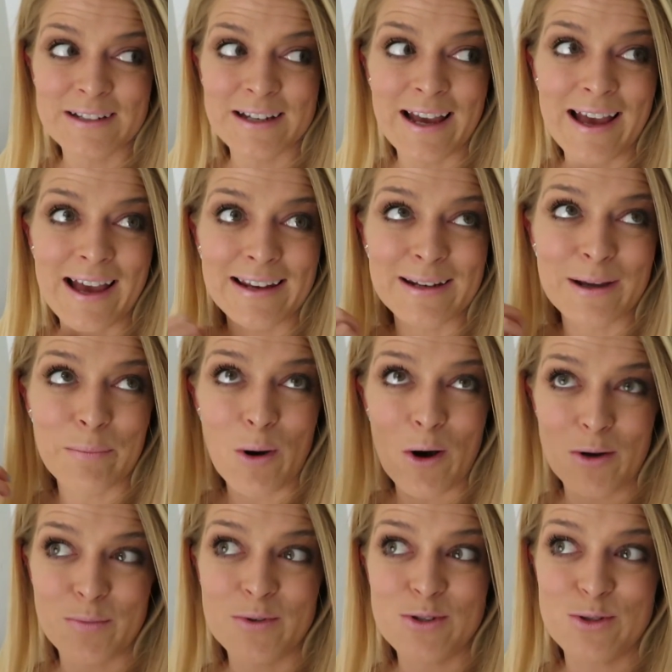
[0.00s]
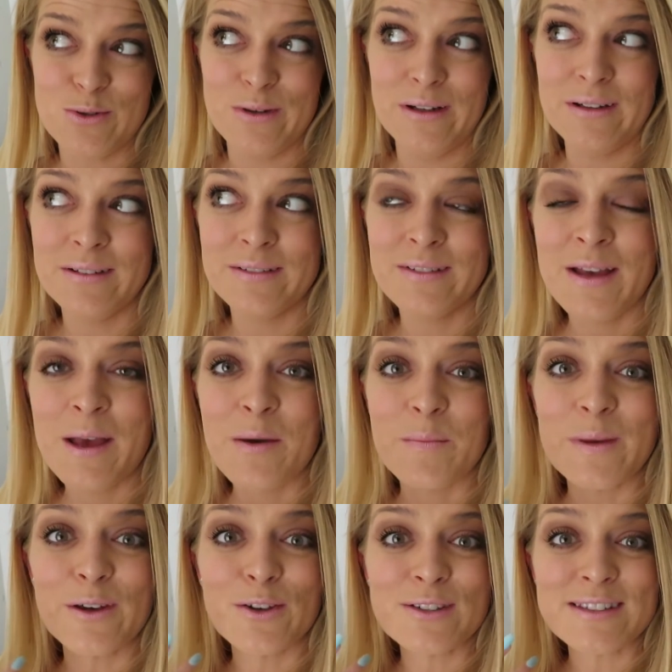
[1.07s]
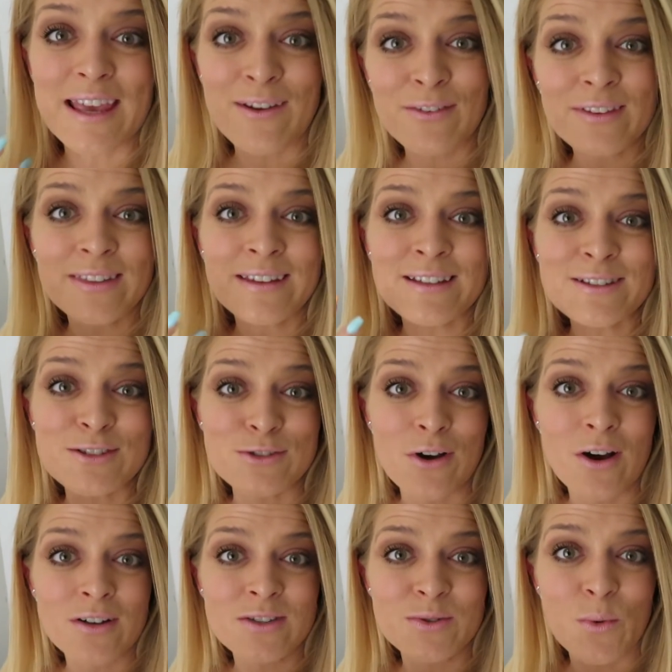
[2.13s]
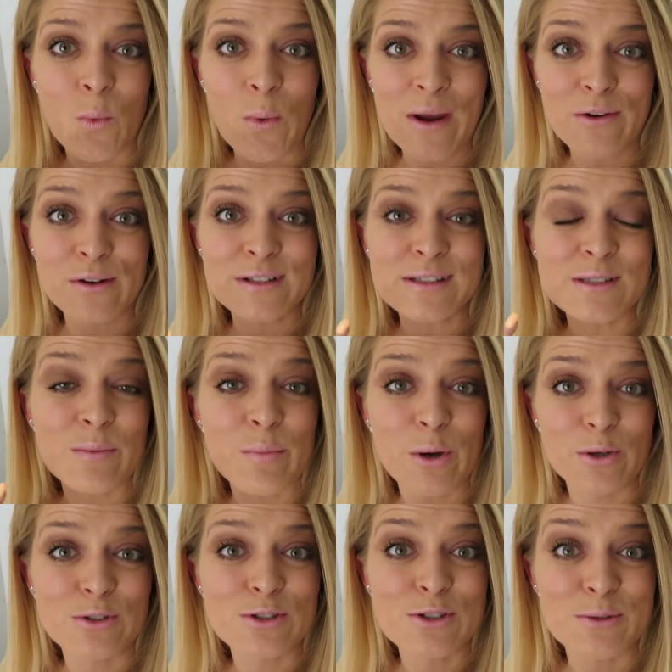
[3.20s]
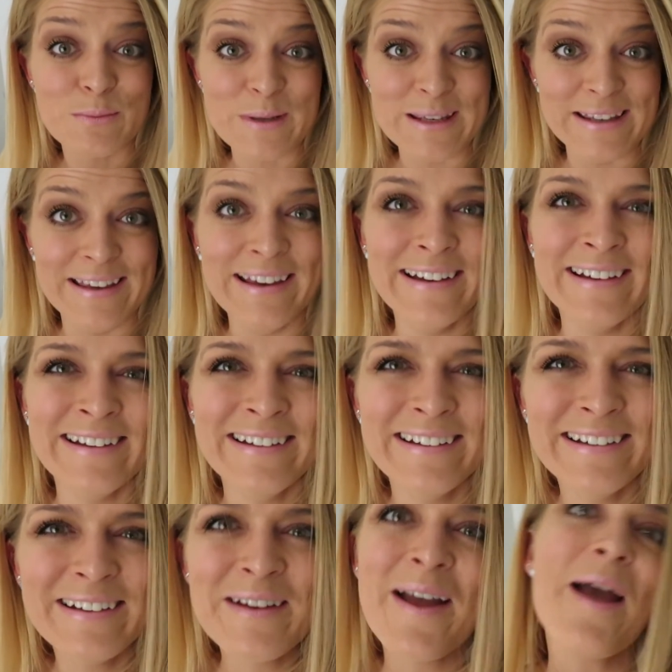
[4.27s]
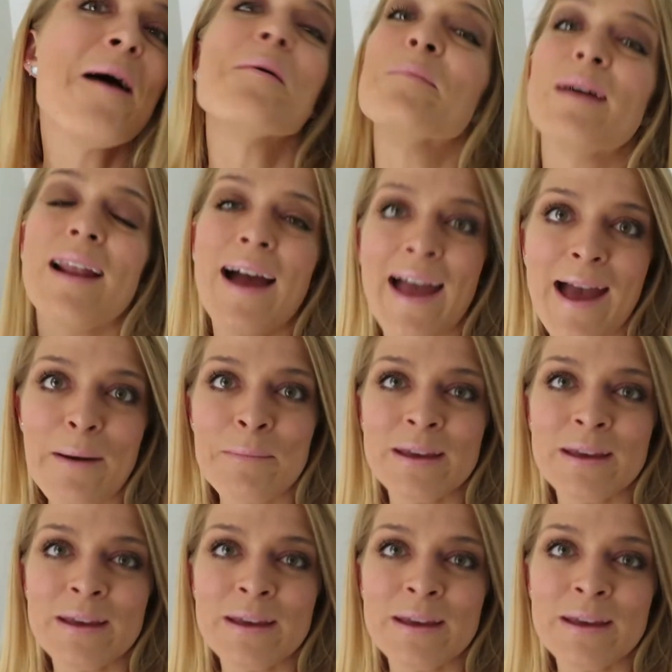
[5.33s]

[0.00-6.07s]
an apartment tour because everything is not where it's supposed to be. But I am